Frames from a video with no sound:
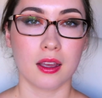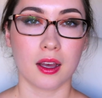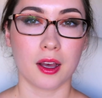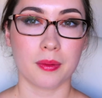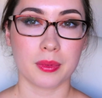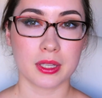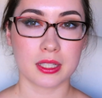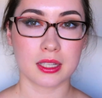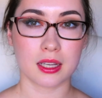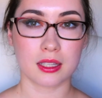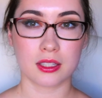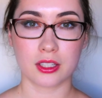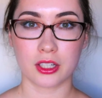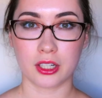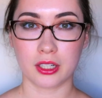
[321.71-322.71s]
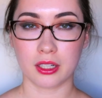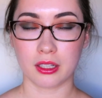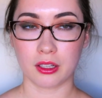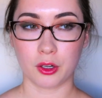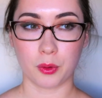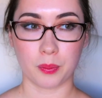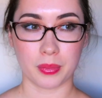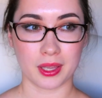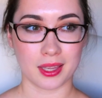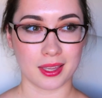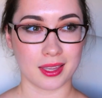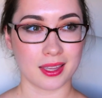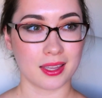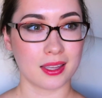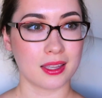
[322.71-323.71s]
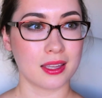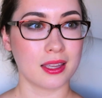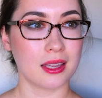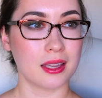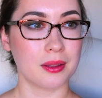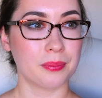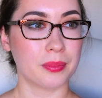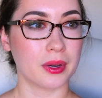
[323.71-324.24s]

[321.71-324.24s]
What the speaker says: It does turn a little pinky,